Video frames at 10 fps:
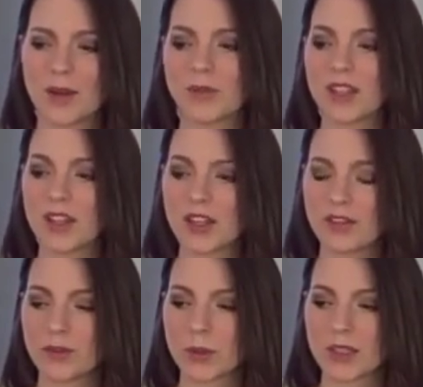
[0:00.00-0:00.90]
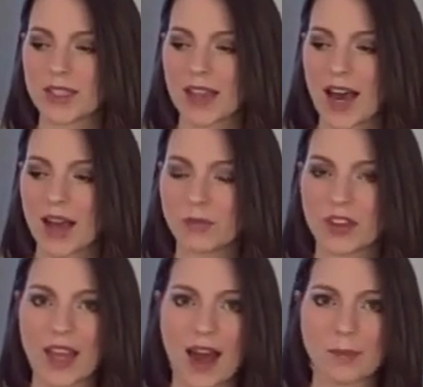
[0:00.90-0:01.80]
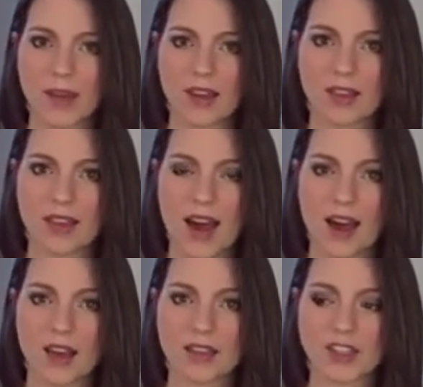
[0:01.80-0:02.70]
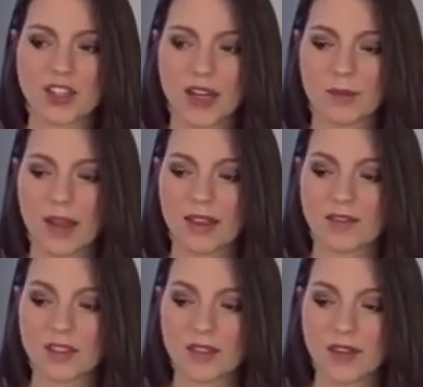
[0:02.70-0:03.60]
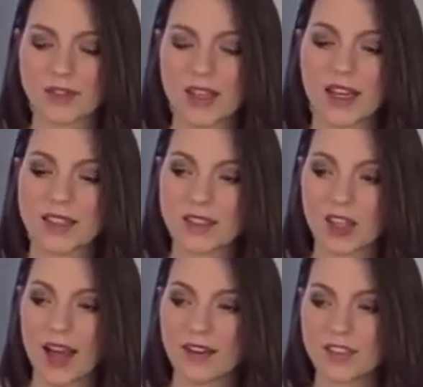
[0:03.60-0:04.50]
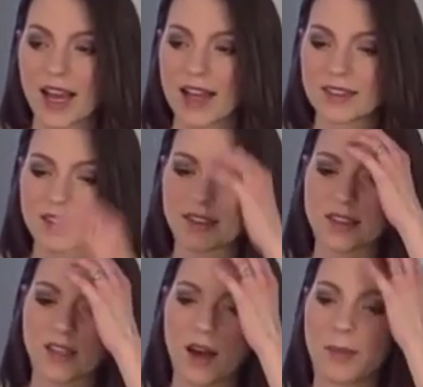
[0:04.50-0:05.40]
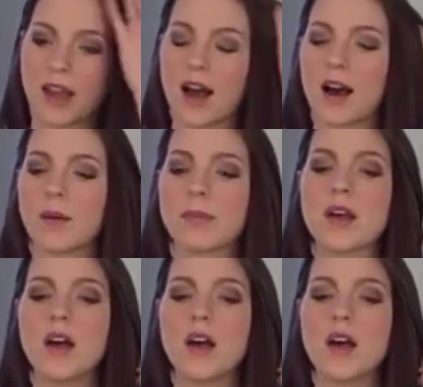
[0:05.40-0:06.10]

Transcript: really looking forward to that. I'm really happy that they're checking my levels of everything. I still have tests coming up.